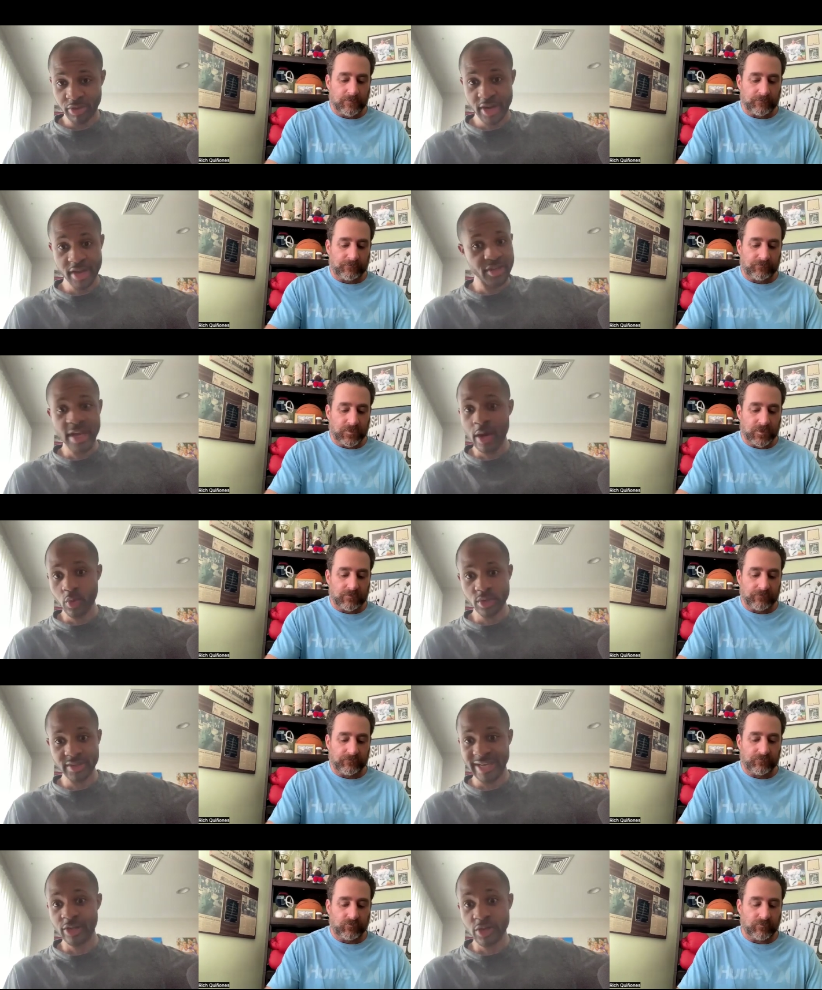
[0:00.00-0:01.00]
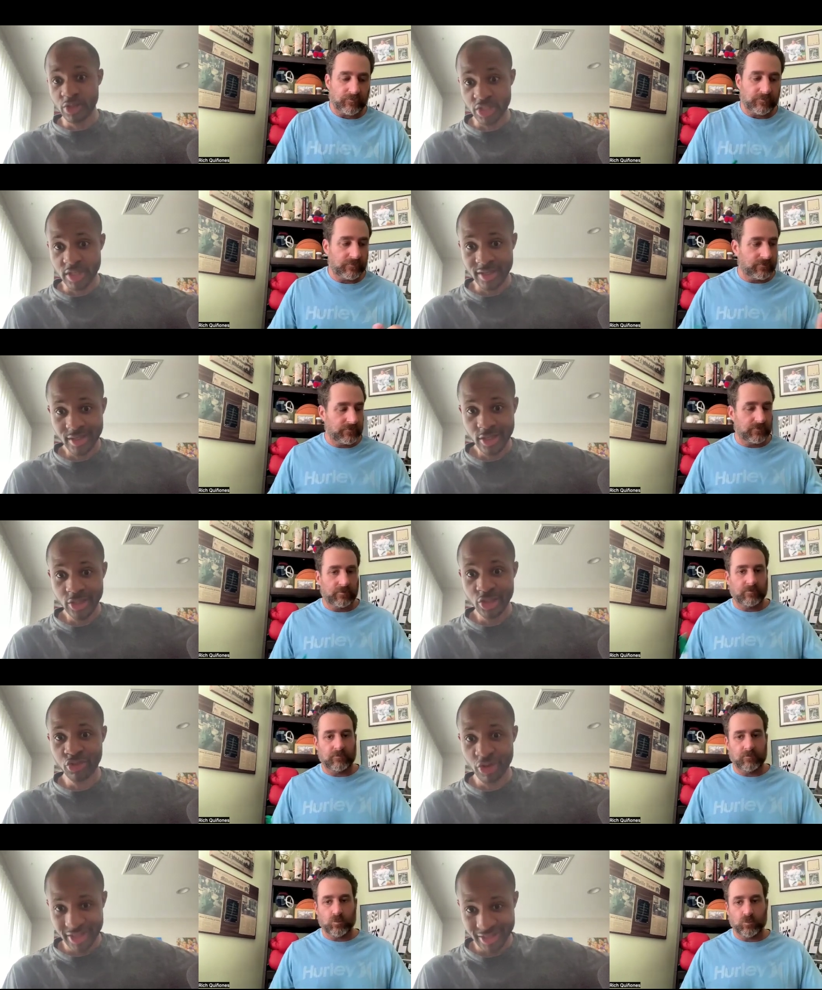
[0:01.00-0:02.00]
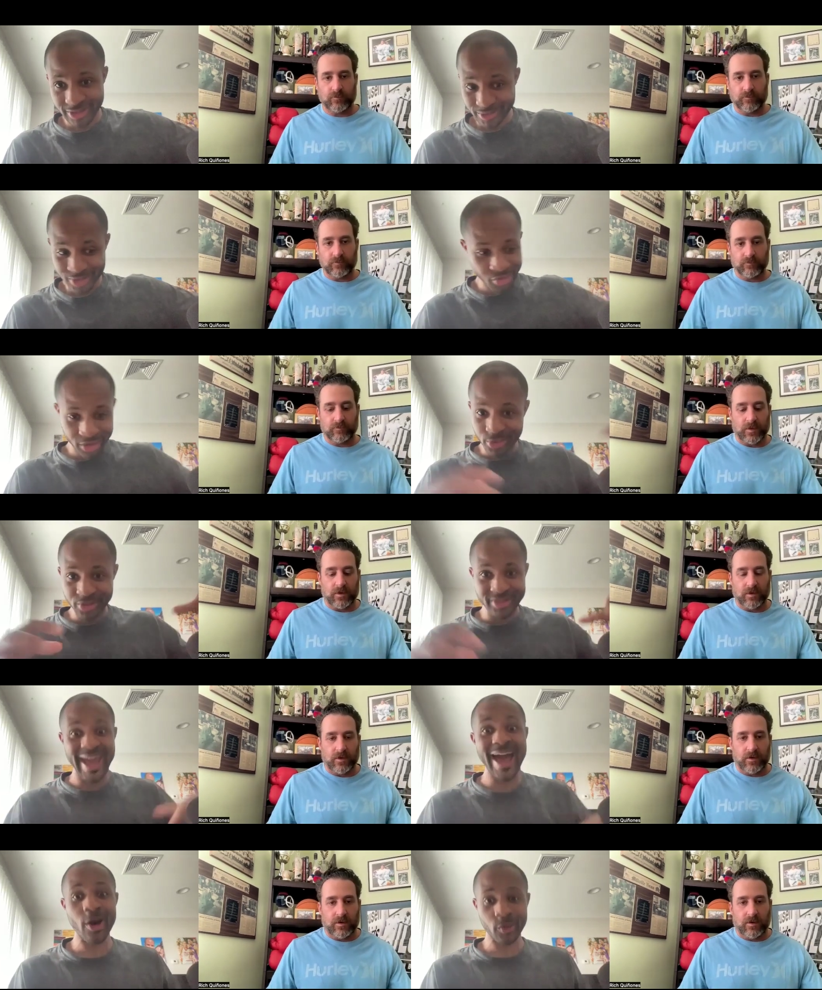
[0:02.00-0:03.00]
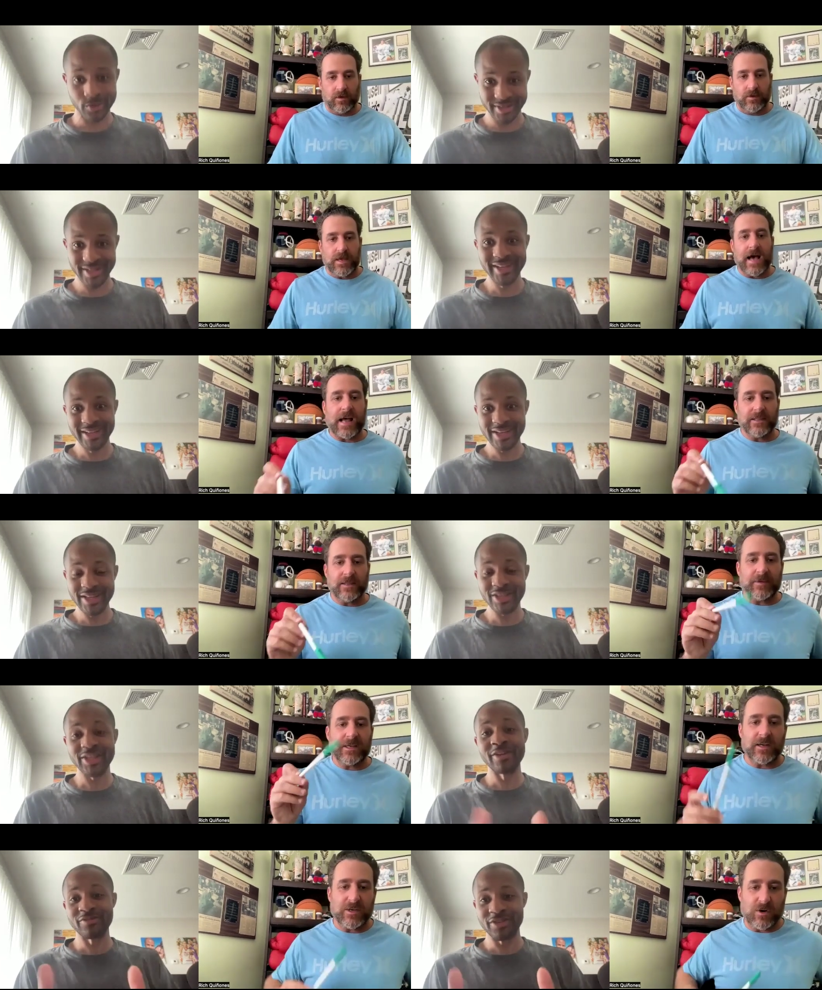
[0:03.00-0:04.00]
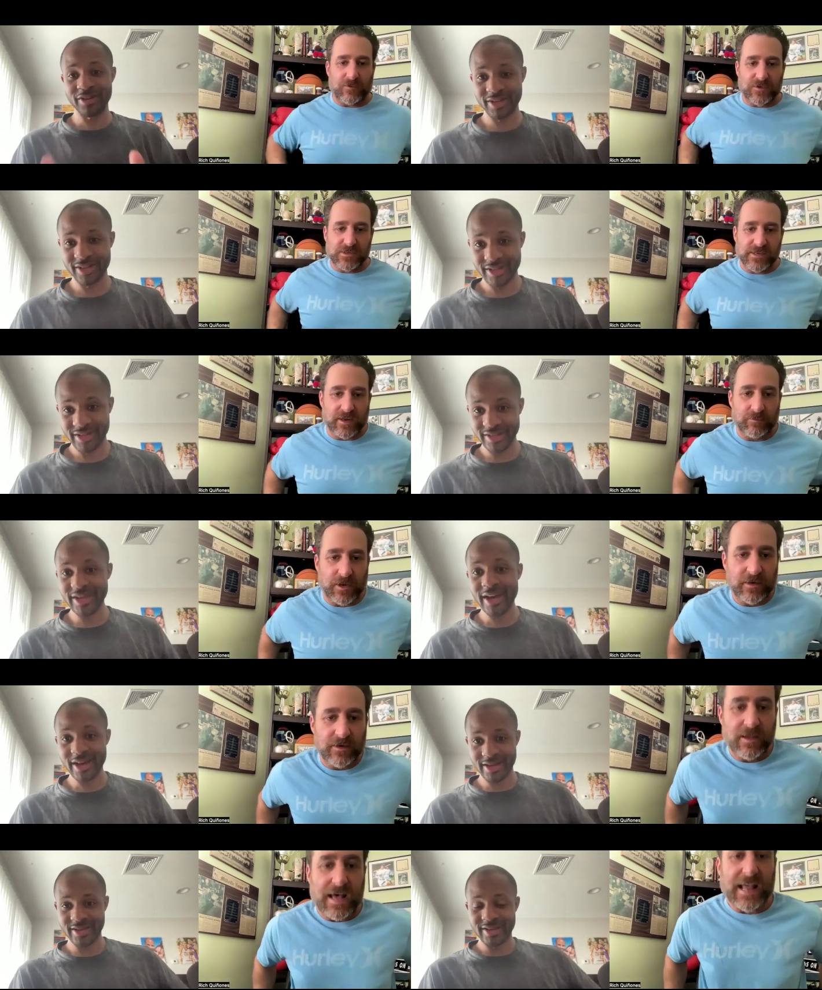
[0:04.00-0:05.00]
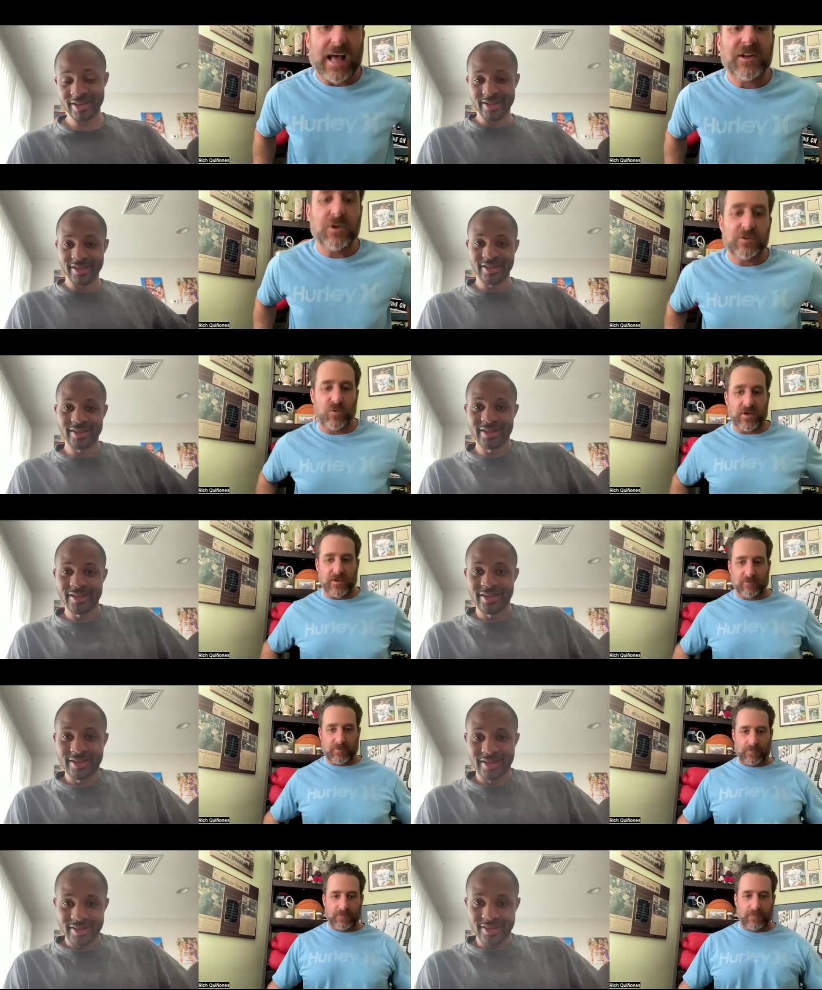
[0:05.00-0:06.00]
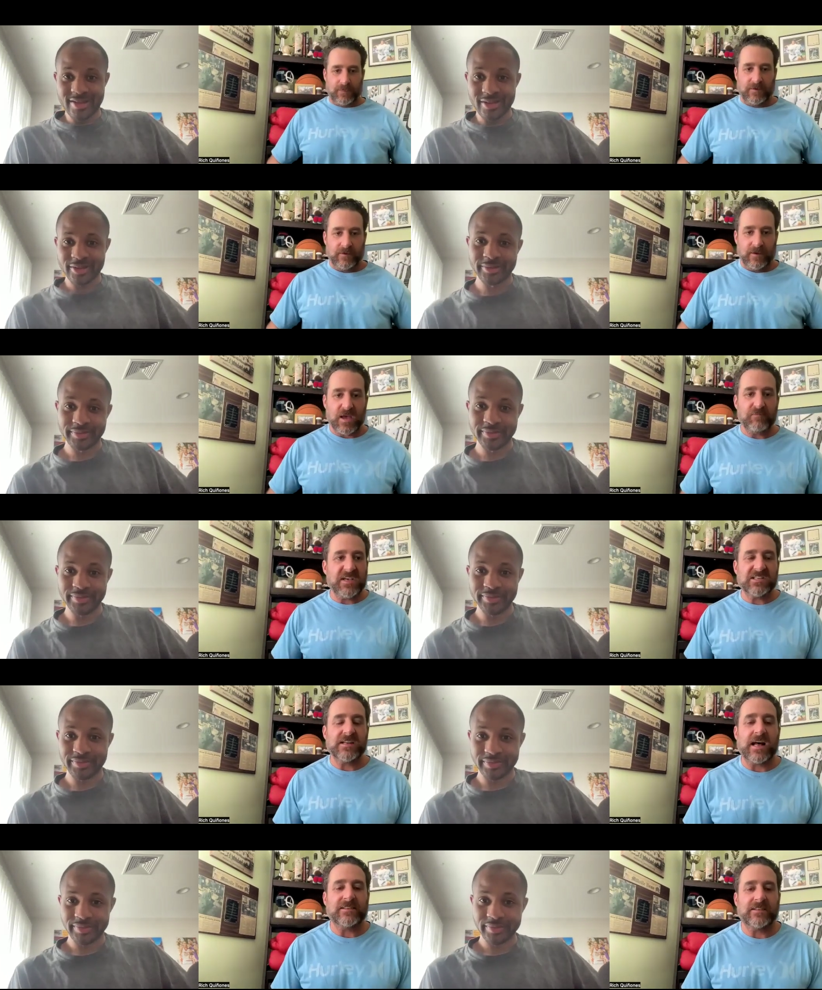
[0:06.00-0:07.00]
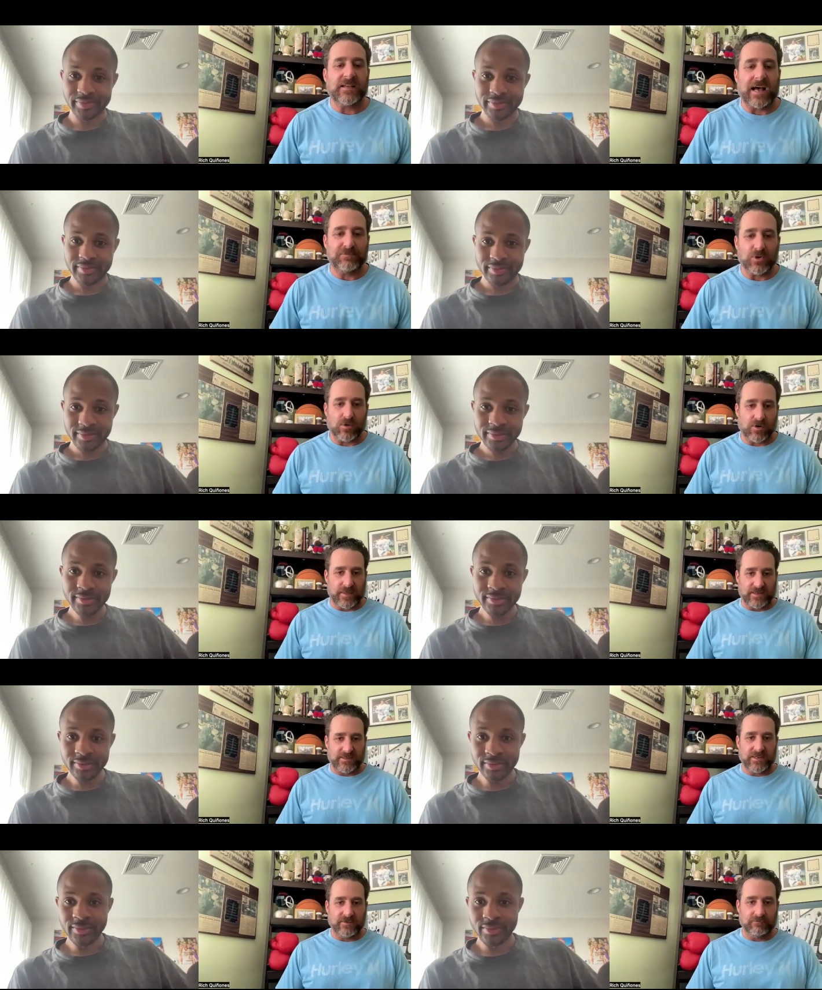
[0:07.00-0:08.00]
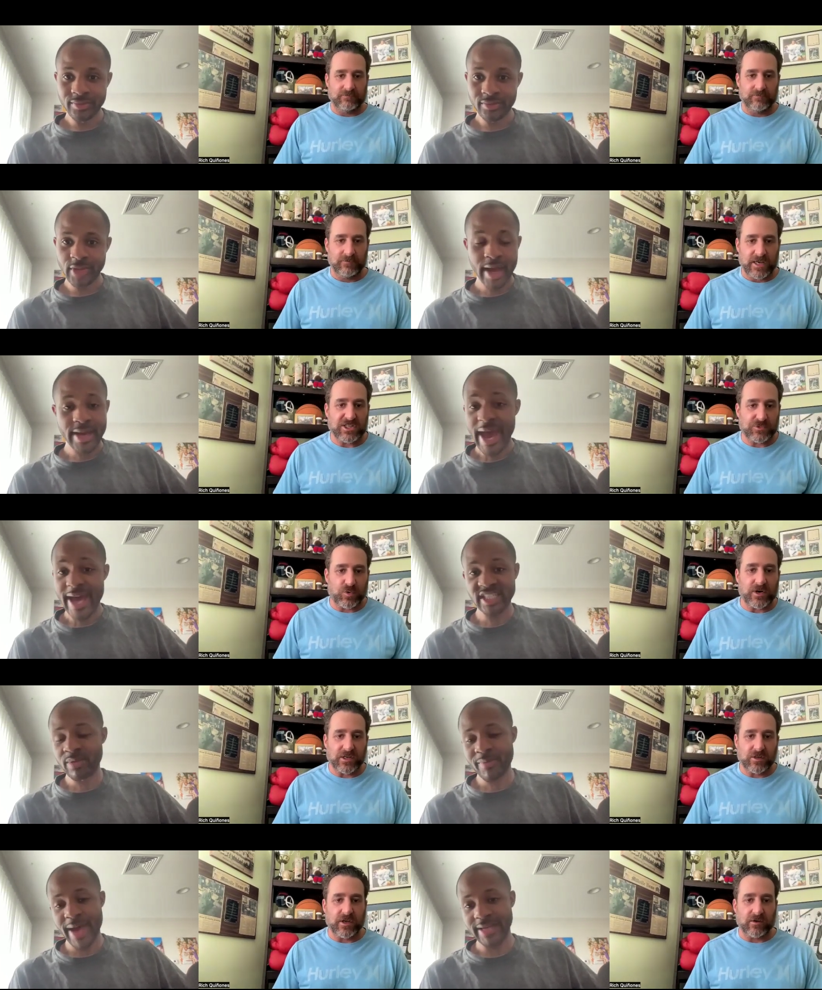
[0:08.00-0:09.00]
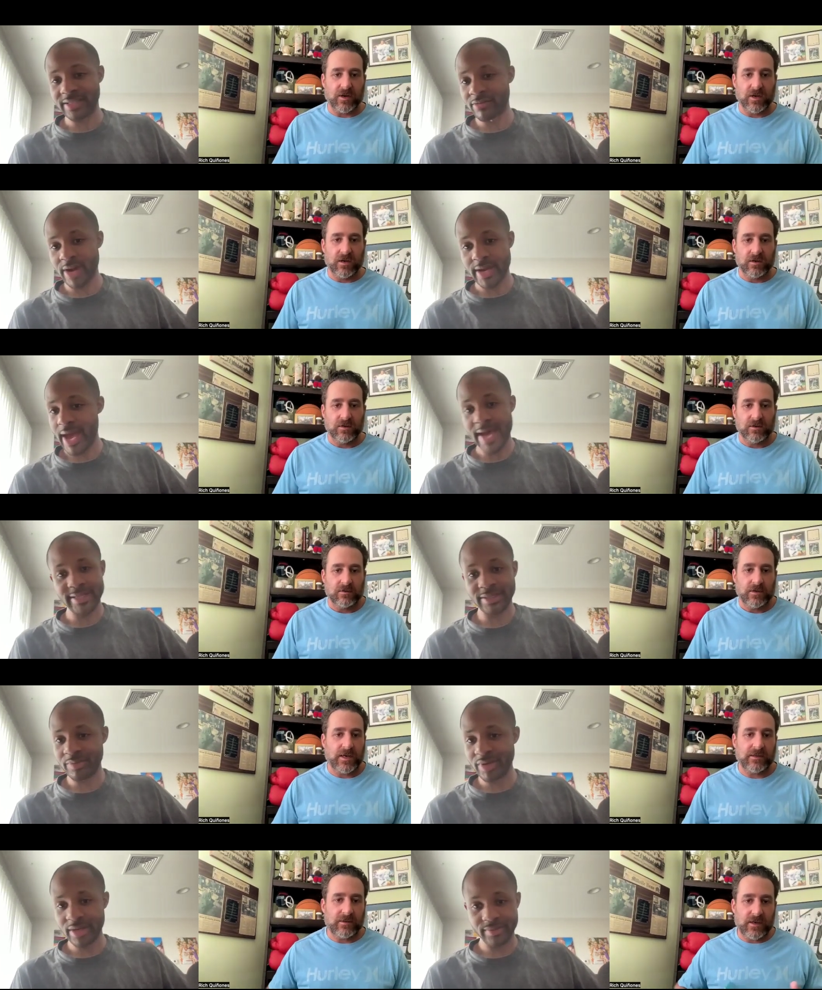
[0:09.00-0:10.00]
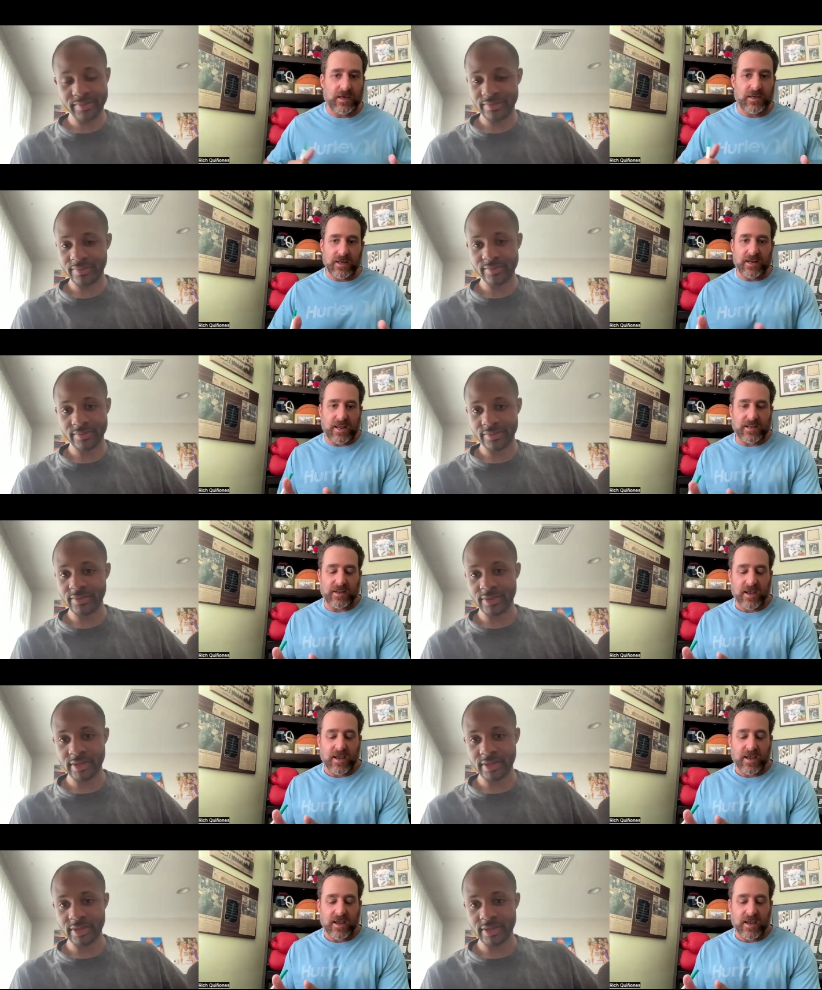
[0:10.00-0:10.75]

Speaker 1: player? Anthony Edwards. That energy trick you, trickles down. Yeah, I got. Let me cut you off for a second, brother. Yeah. I got
Speaker 2: news for you. Yeah, Embiid's not the top dog on that team. Nah, it has to be Maxey. It has to be. It it it,